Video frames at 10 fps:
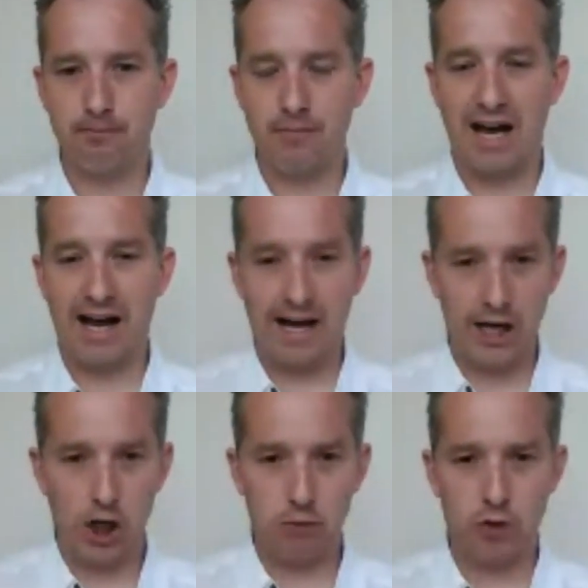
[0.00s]
at
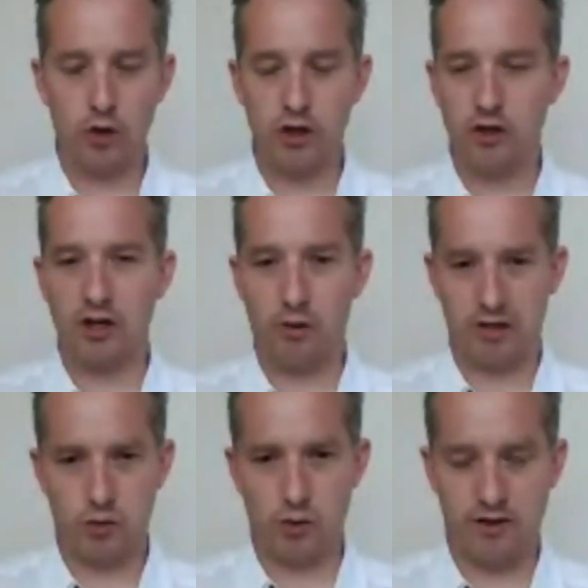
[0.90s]
home, or you're doing a
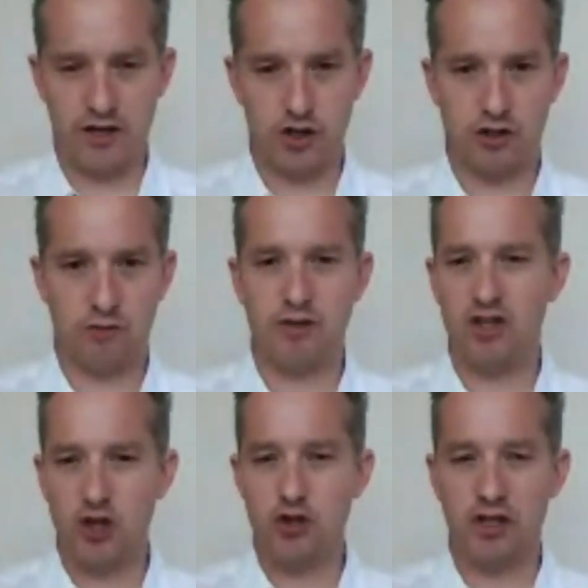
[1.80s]
one-to-one session, but
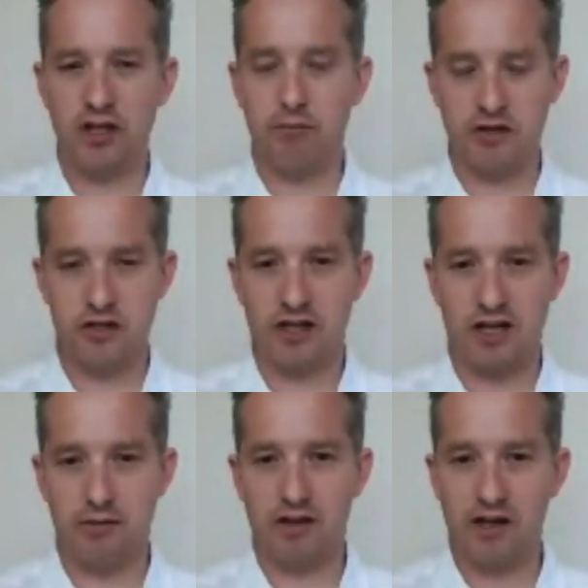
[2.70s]
usually most of the
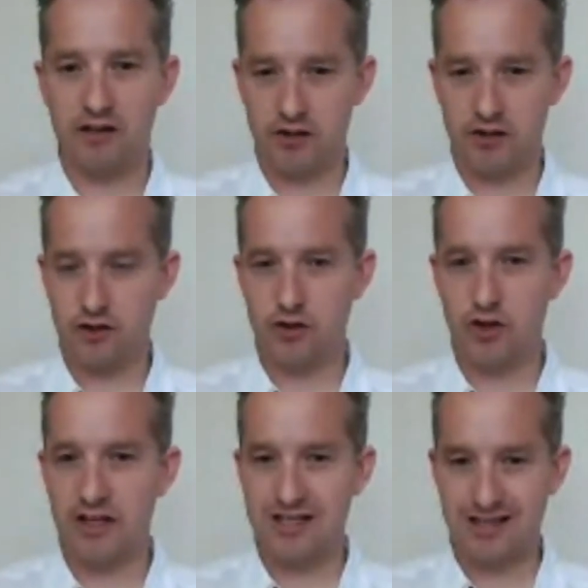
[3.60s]
time I'll just do
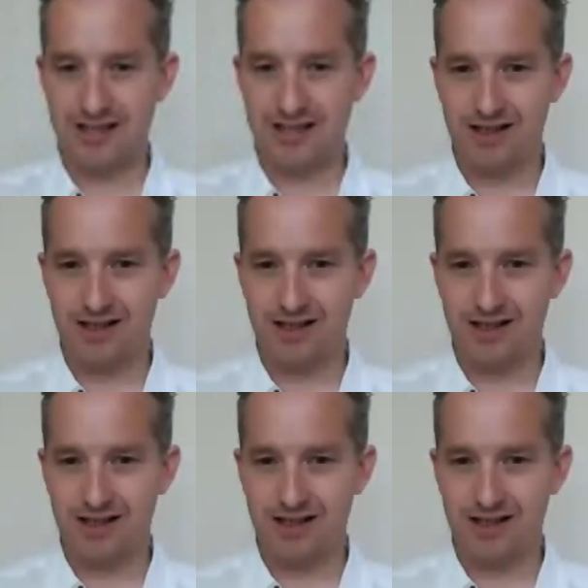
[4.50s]
these little